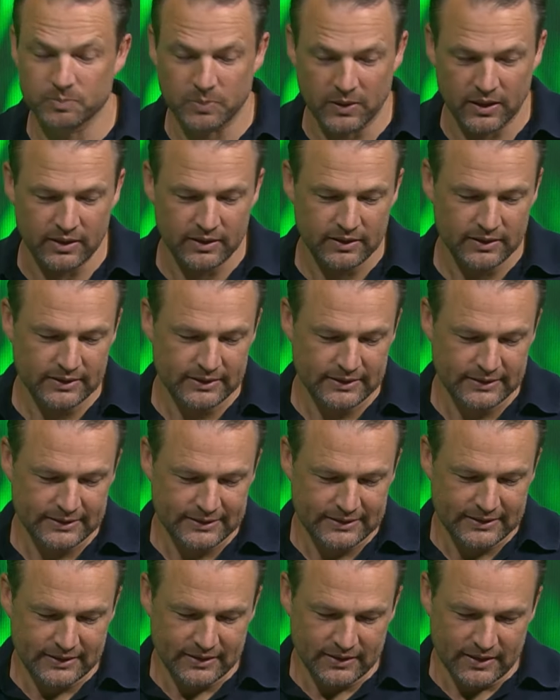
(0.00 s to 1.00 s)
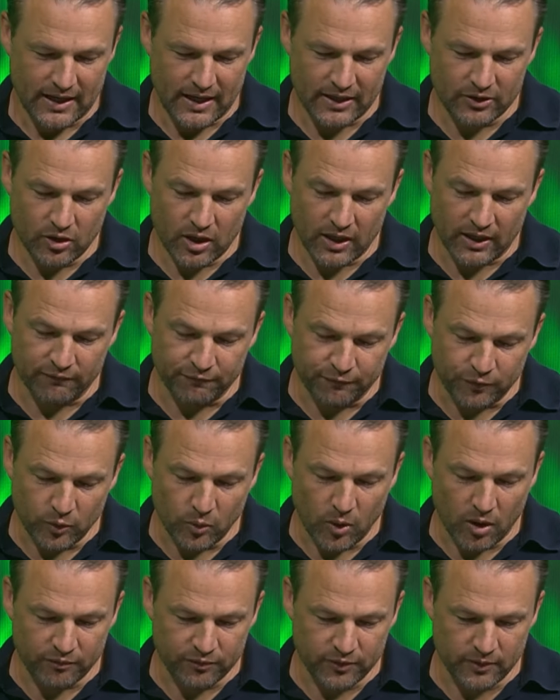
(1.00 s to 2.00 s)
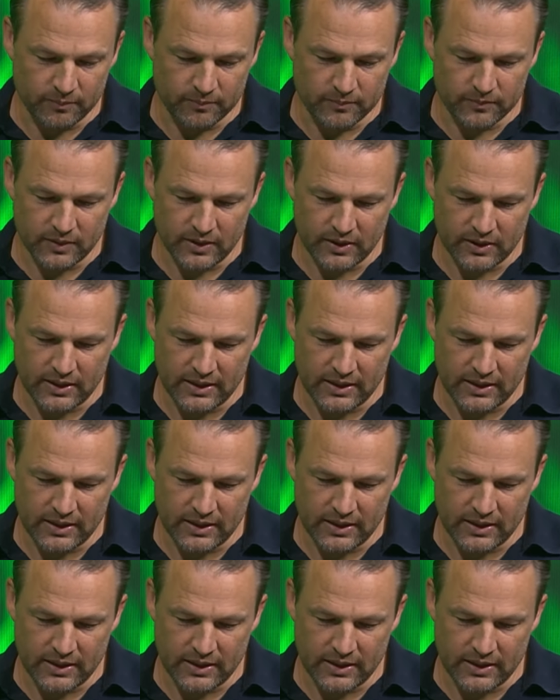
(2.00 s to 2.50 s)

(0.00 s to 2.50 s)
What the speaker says: But unlike a few of them,